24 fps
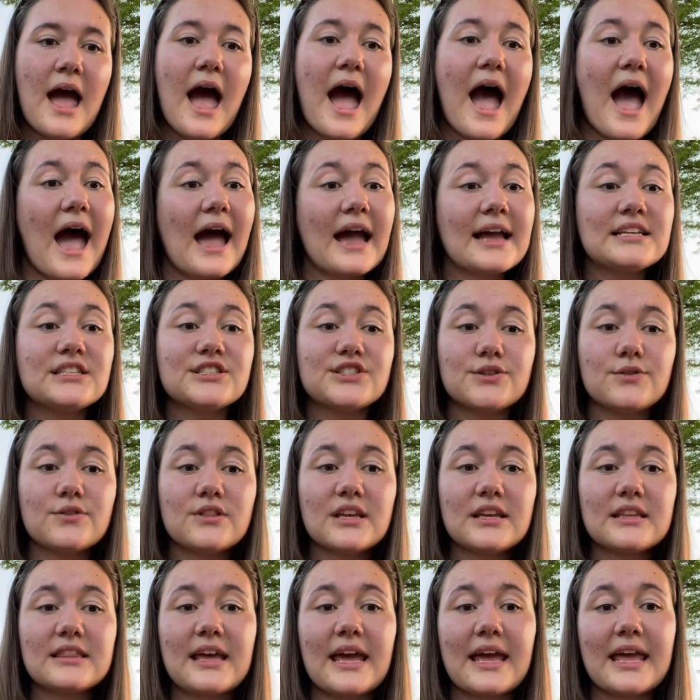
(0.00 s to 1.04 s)
I do
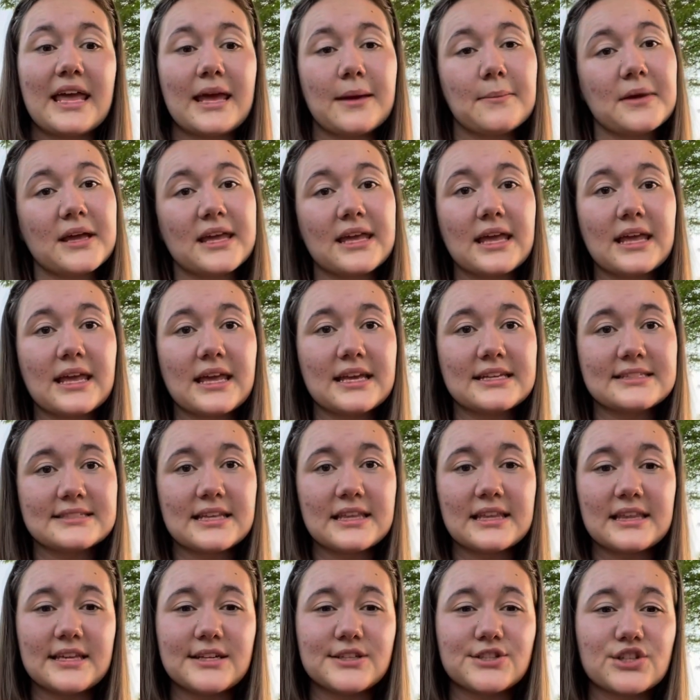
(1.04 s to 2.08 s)
think that hammocking is a
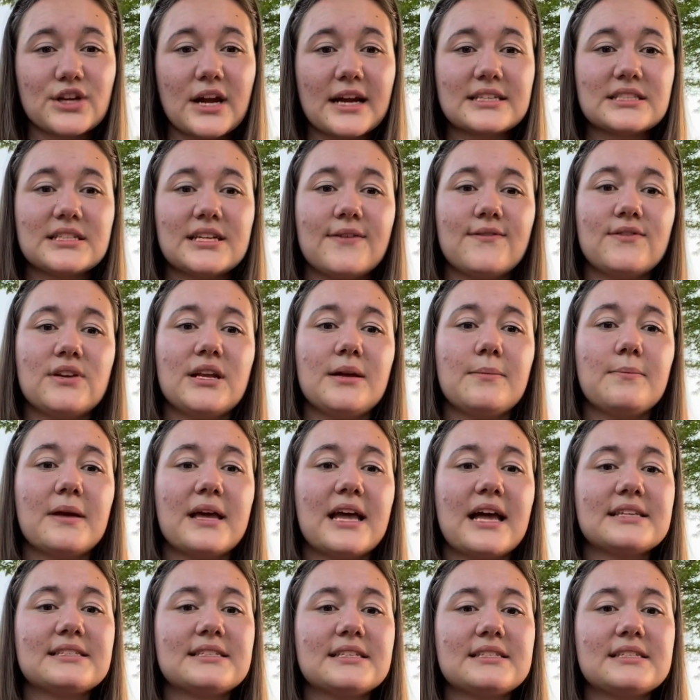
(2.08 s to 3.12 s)
leisure activity
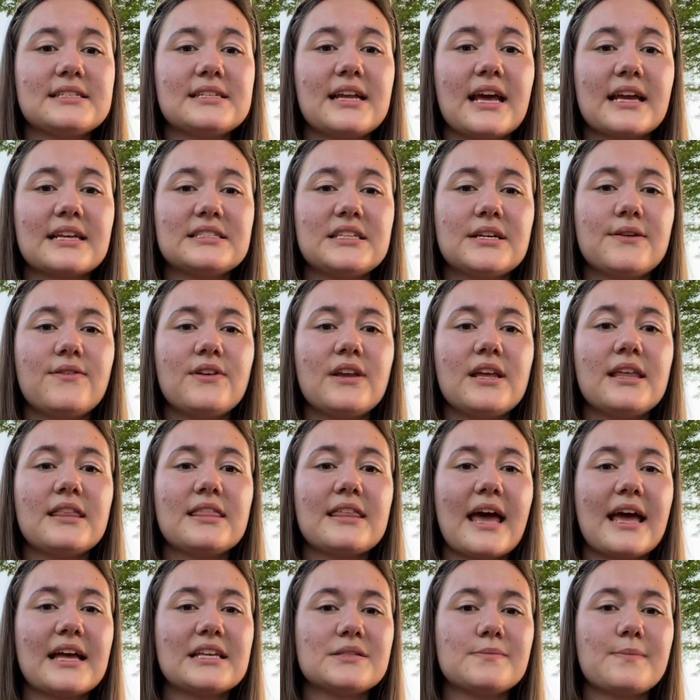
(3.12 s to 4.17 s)
because it's an activity
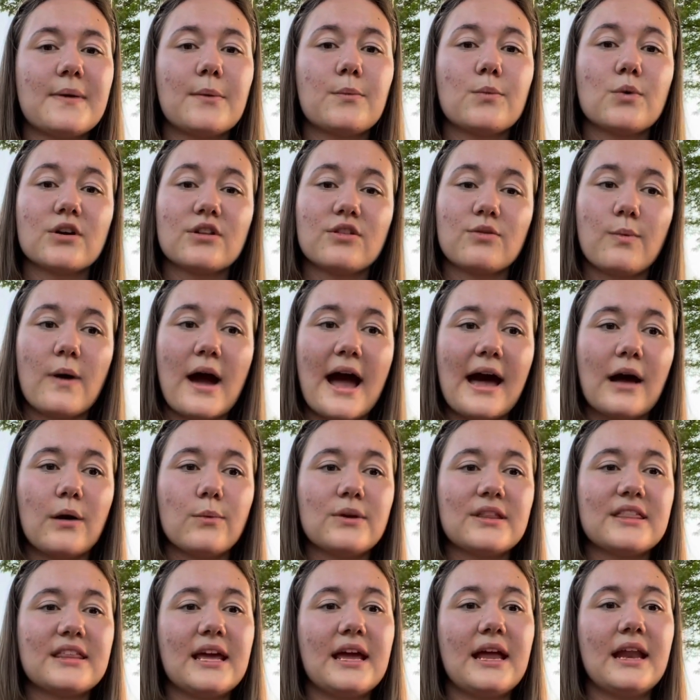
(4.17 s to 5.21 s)
that has been worthwhile
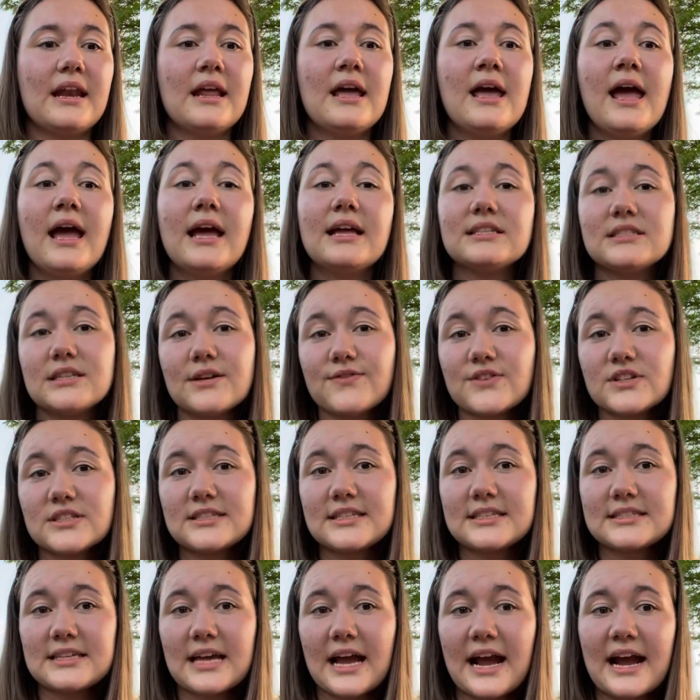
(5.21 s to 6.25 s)
within different
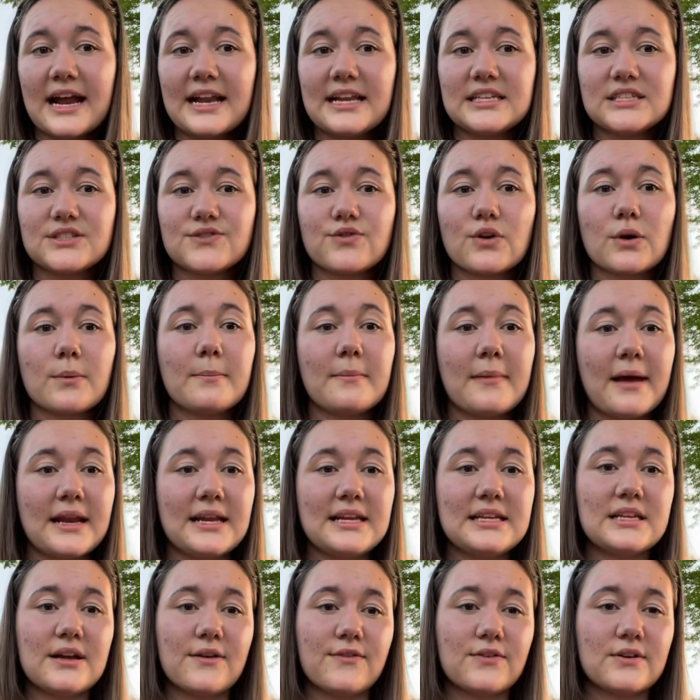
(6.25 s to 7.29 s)
societies for many
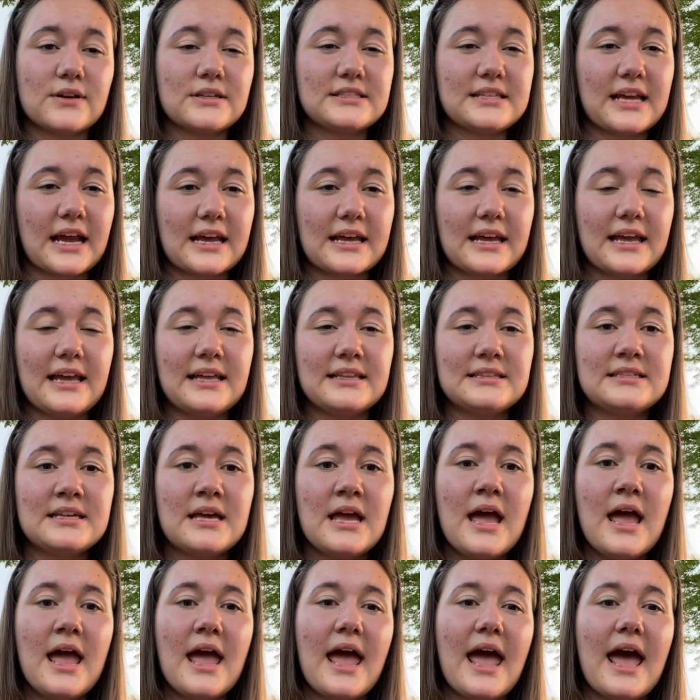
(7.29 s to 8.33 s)
different decades,
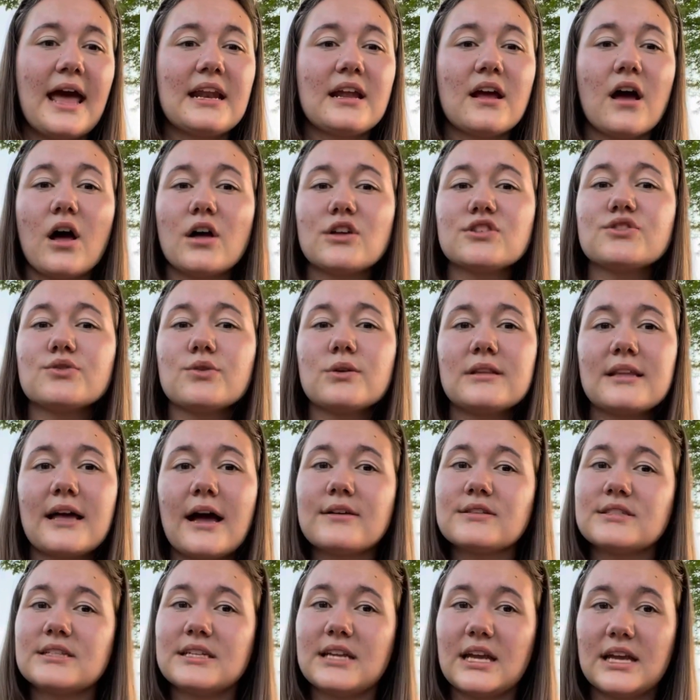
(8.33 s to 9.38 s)
and it also
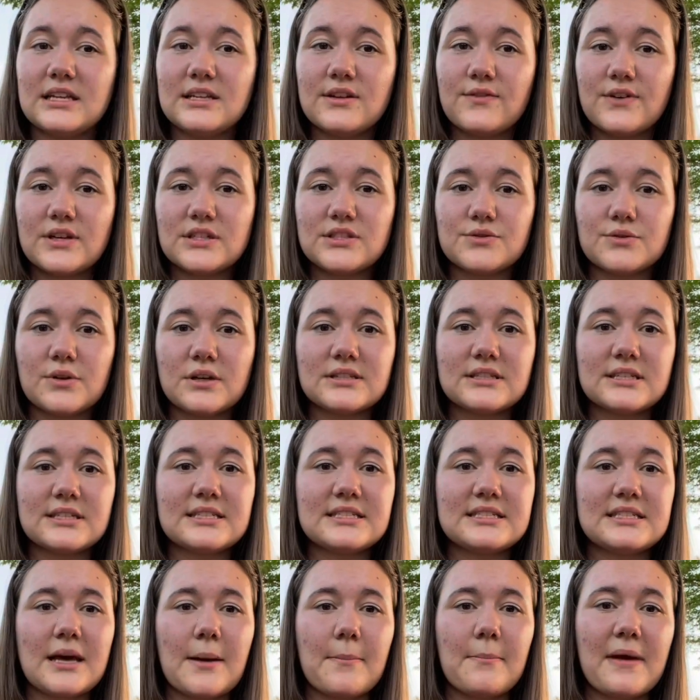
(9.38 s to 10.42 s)
allows an individual to
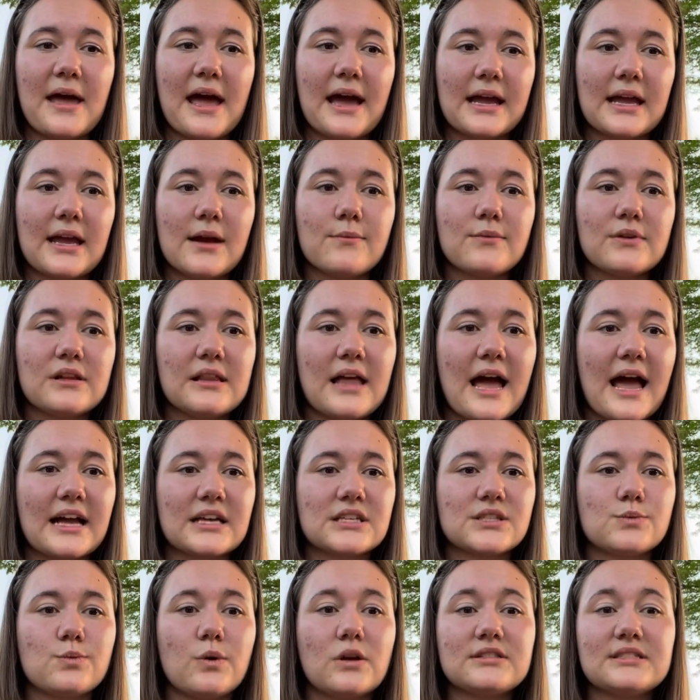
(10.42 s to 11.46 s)
step back and
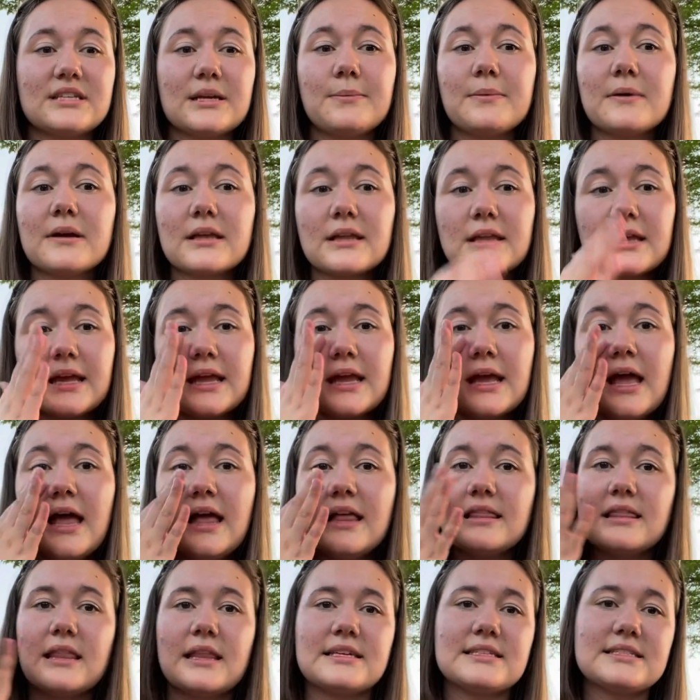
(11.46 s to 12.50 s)
relax while typically
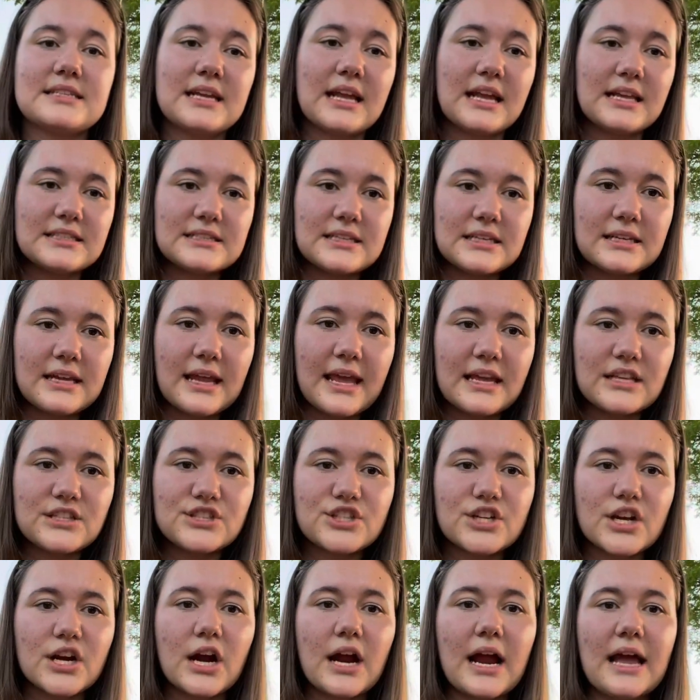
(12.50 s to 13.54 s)
listening to
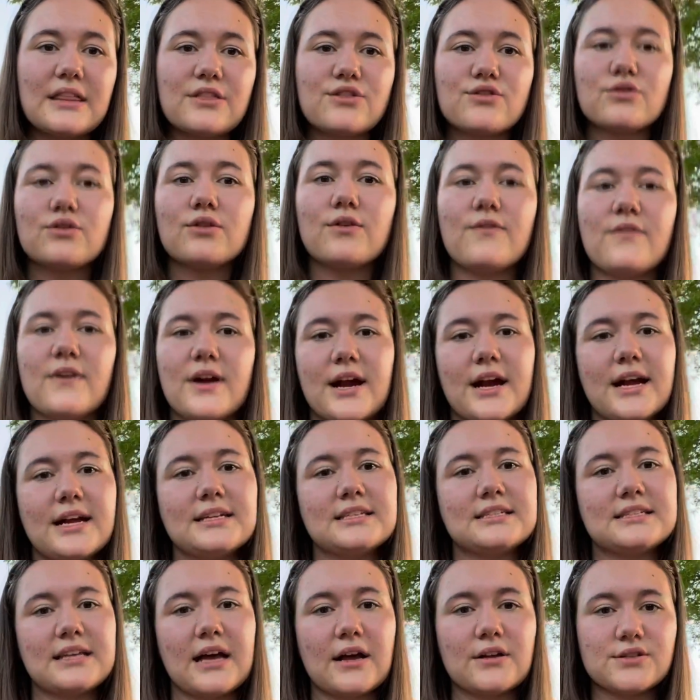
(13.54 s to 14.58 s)
nature and through the various
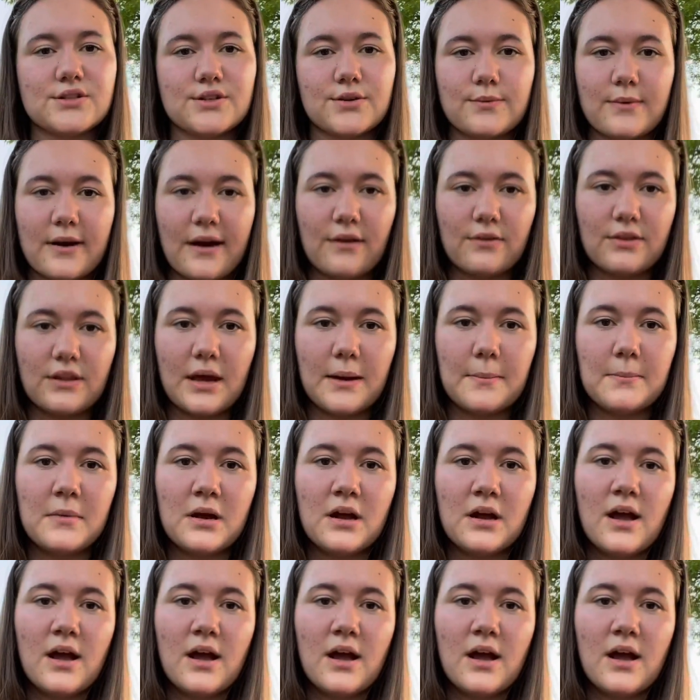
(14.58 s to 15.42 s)
sounds around them.